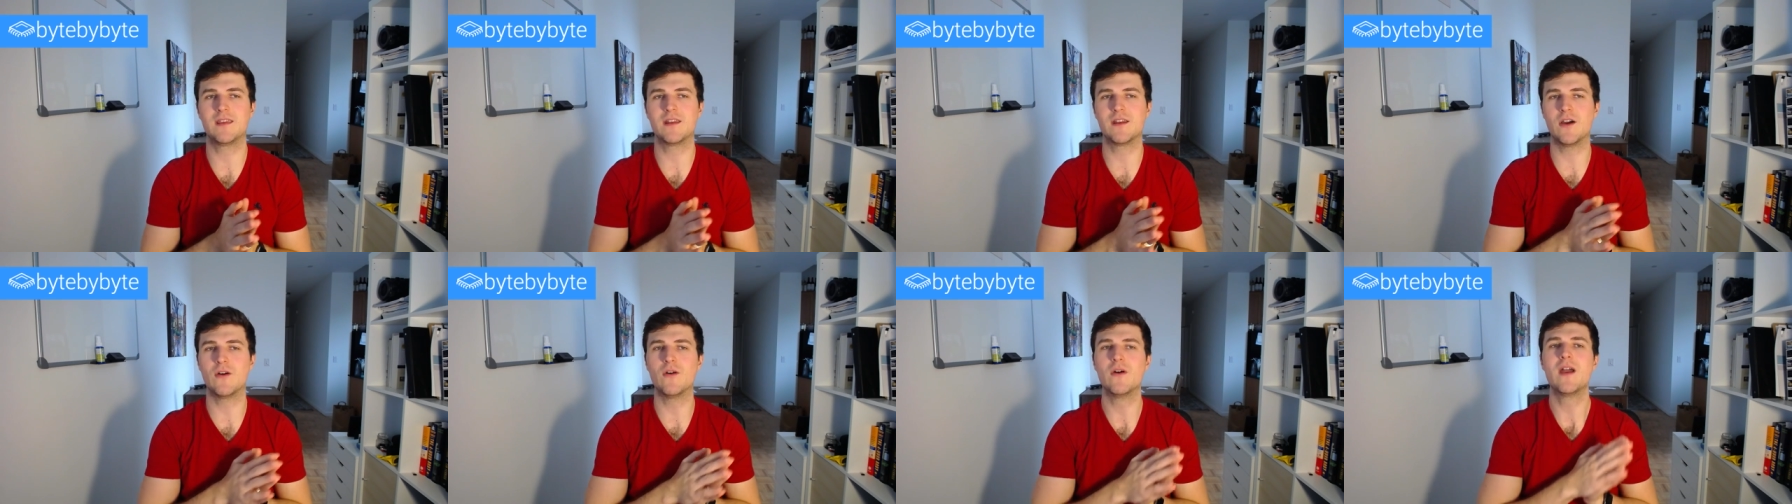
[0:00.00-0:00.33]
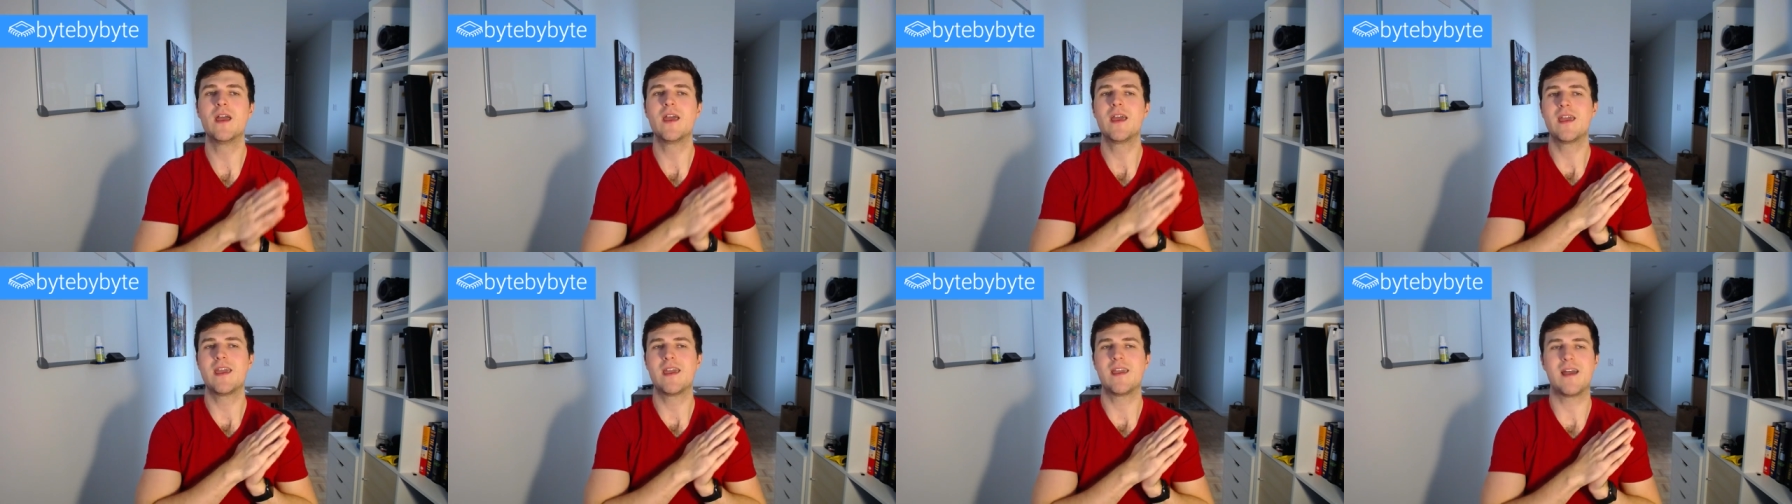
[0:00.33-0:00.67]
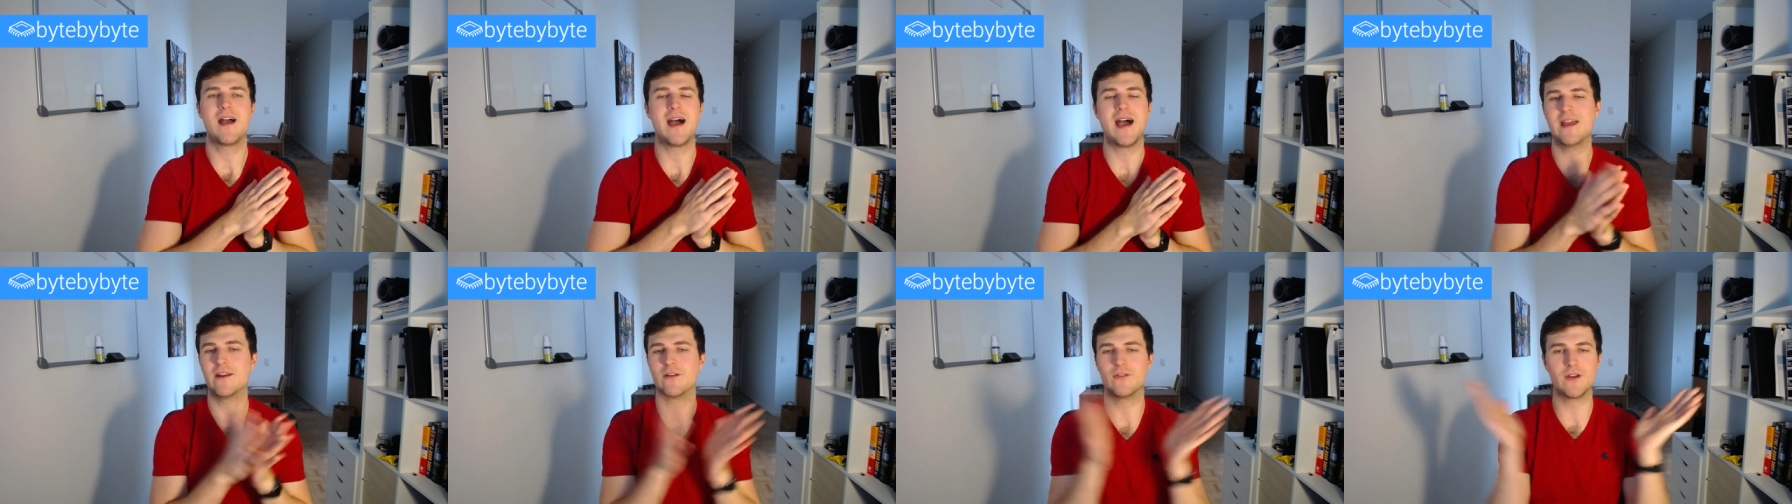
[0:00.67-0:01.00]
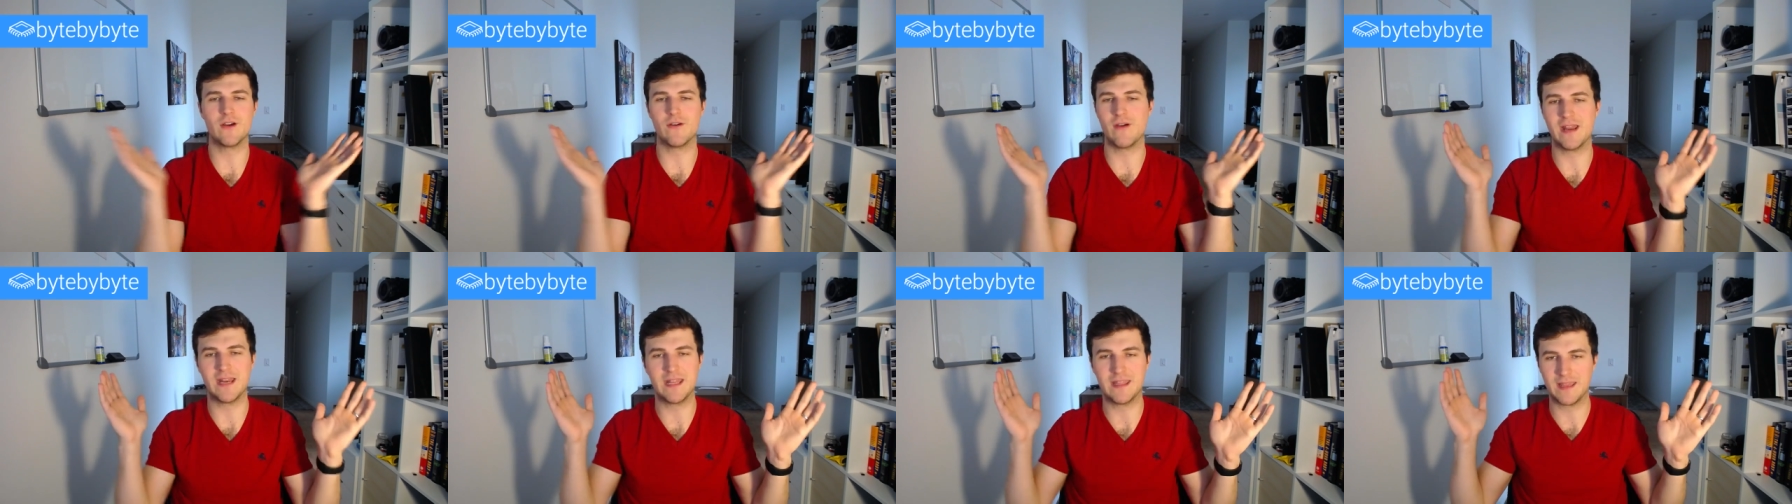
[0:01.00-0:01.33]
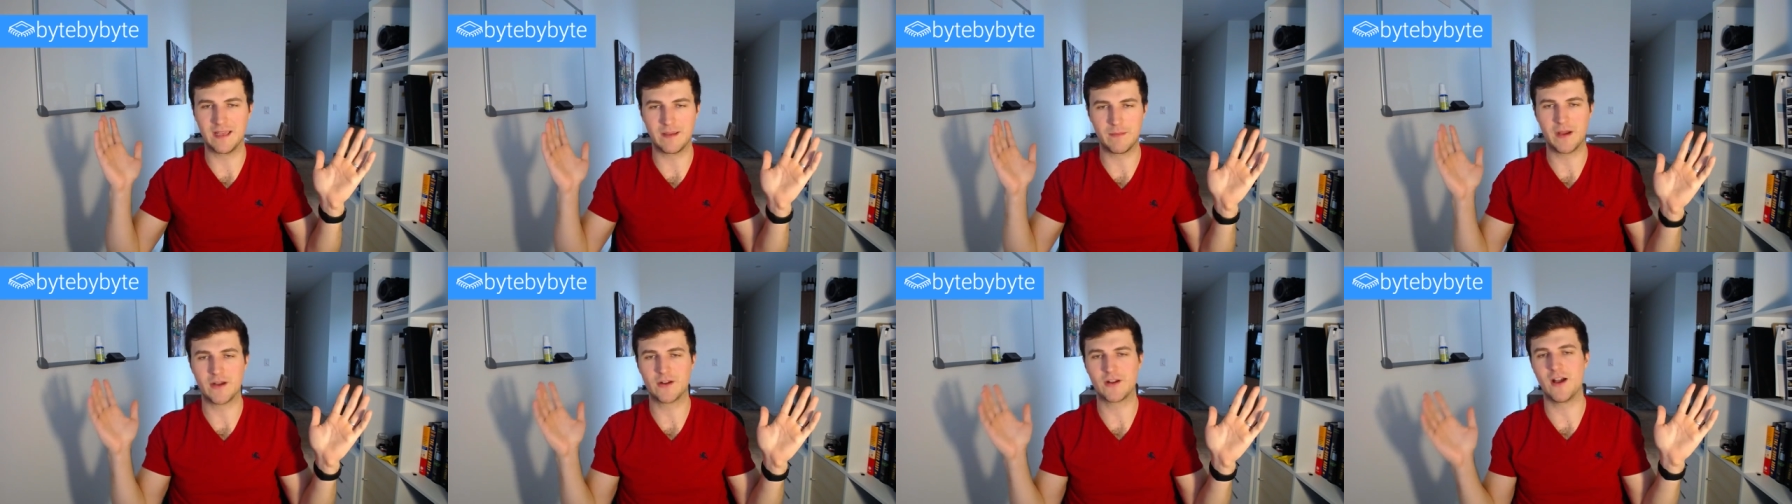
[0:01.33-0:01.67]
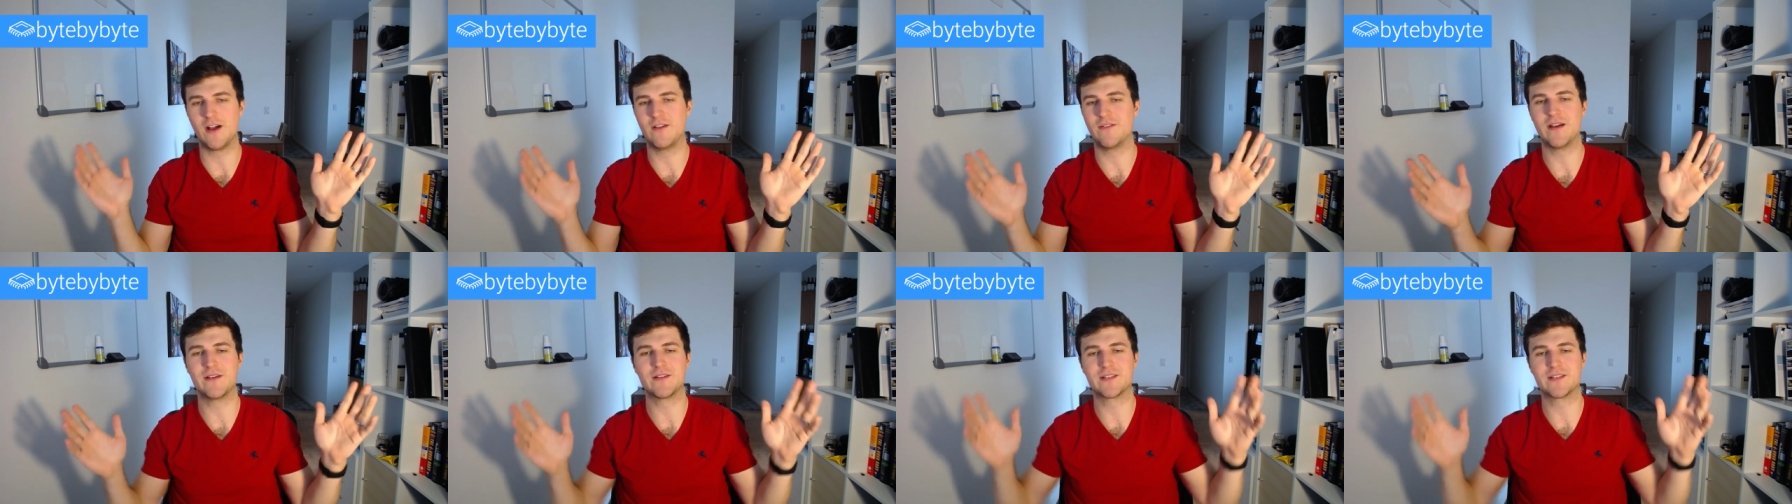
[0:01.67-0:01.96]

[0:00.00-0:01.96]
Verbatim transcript: you know, I don't know anything about golf.